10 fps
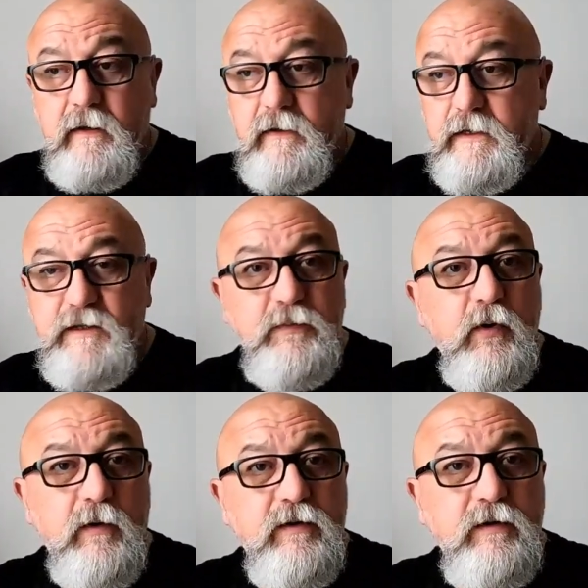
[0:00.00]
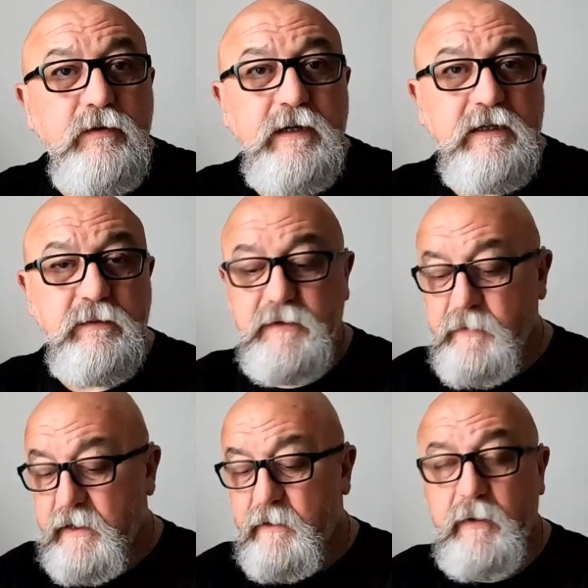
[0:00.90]
this is pure enthusiasm that's
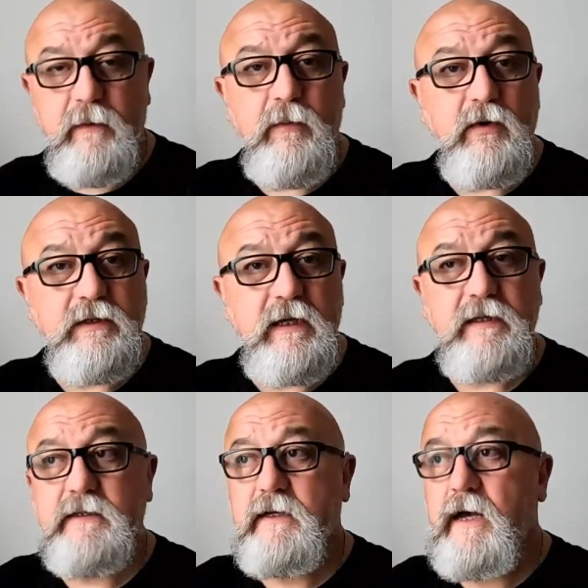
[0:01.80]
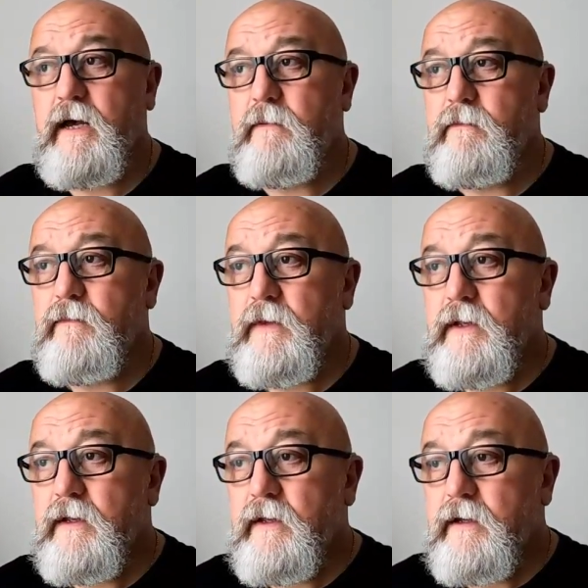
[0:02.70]
making me unbox this. Um,
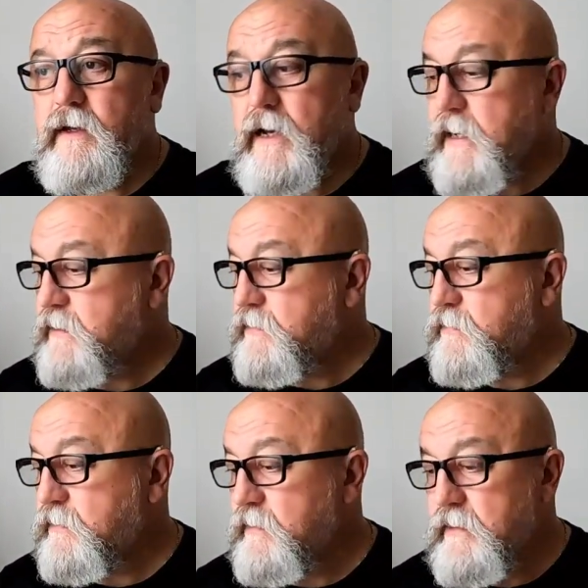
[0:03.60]
and...